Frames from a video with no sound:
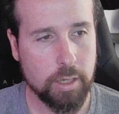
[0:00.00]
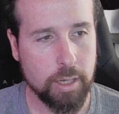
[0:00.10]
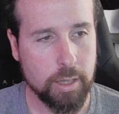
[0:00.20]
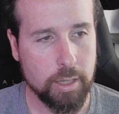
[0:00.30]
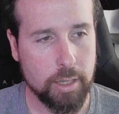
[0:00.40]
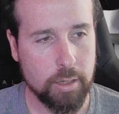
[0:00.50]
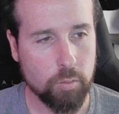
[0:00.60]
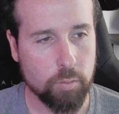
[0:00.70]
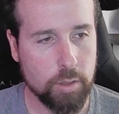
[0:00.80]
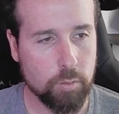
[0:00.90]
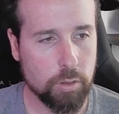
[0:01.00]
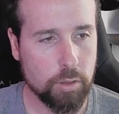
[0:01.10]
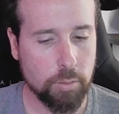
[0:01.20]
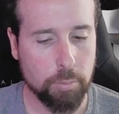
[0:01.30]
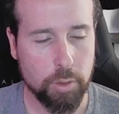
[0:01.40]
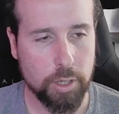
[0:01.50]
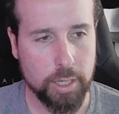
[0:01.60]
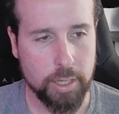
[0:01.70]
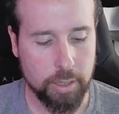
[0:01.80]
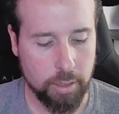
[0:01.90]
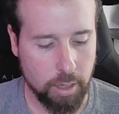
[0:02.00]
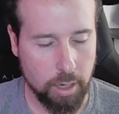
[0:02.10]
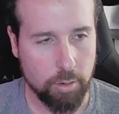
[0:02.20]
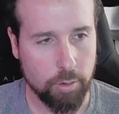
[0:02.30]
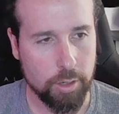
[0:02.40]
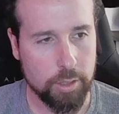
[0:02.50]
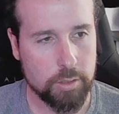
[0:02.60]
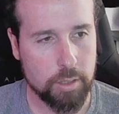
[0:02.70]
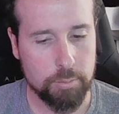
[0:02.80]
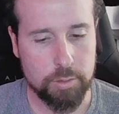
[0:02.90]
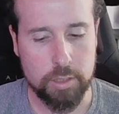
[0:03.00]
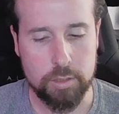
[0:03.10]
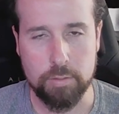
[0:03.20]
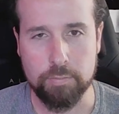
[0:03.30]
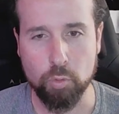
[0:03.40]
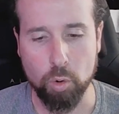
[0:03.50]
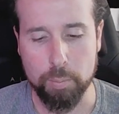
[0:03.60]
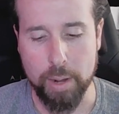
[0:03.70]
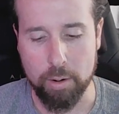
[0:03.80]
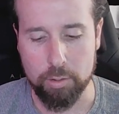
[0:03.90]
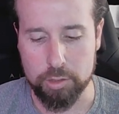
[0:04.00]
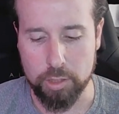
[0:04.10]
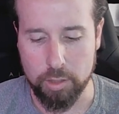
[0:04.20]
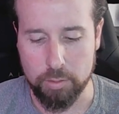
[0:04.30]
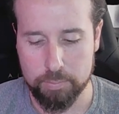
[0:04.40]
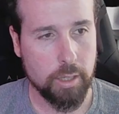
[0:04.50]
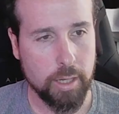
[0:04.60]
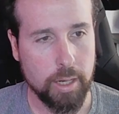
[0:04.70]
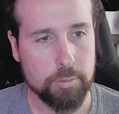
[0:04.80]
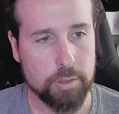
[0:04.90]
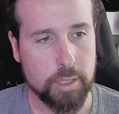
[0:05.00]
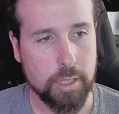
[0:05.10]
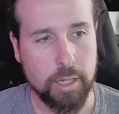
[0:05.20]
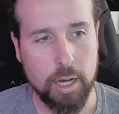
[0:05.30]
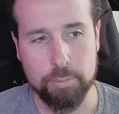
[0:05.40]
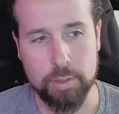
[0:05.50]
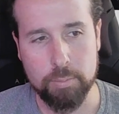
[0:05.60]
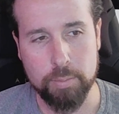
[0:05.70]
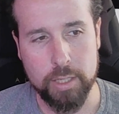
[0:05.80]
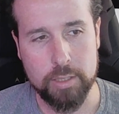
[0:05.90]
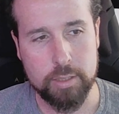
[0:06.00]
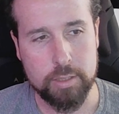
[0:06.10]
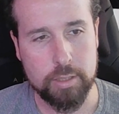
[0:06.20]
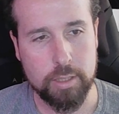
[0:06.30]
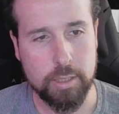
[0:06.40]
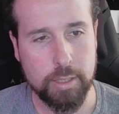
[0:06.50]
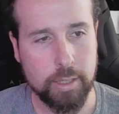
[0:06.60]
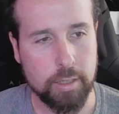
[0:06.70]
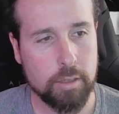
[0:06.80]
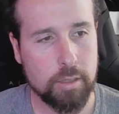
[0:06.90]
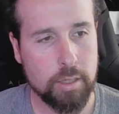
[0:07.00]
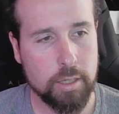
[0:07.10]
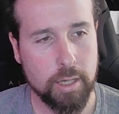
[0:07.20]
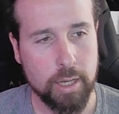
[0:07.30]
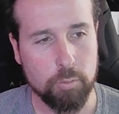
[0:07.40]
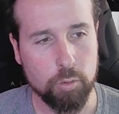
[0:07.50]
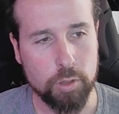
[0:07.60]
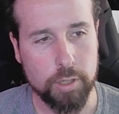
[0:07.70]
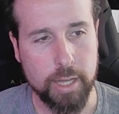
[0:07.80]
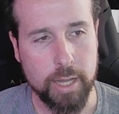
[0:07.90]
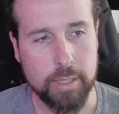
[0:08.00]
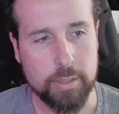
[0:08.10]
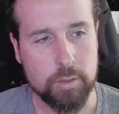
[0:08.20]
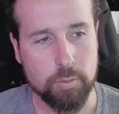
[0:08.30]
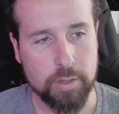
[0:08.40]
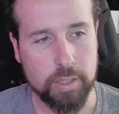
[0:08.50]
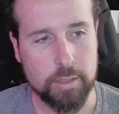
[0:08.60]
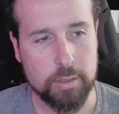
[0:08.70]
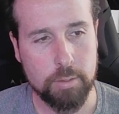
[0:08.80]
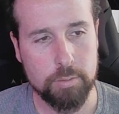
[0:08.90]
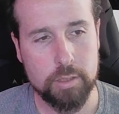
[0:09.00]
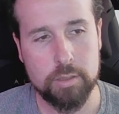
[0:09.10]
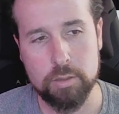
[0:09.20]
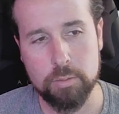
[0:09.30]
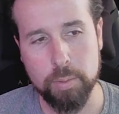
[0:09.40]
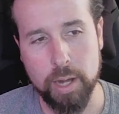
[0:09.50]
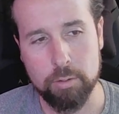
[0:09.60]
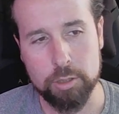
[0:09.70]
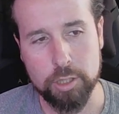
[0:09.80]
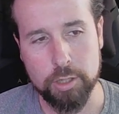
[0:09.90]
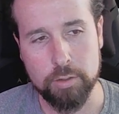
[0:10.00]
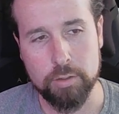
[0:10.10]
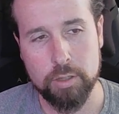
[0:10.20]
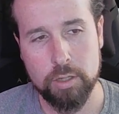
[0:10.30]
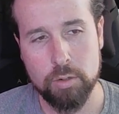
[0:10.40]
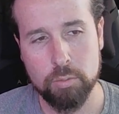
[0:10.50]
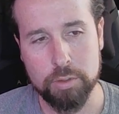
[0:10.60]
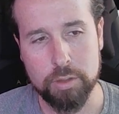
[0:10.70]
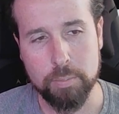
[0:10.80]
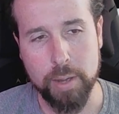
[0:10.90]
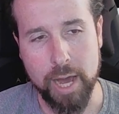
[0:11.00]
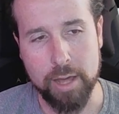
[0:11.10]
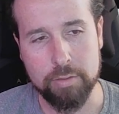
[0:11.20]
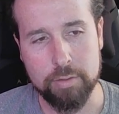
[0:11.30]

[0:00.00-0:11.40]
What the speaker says: And then we will put in our subsystem for PowerShell. And I'm just going to copy and paste this in here and we'll look at it. So we've got the subsystem PowerShell with the path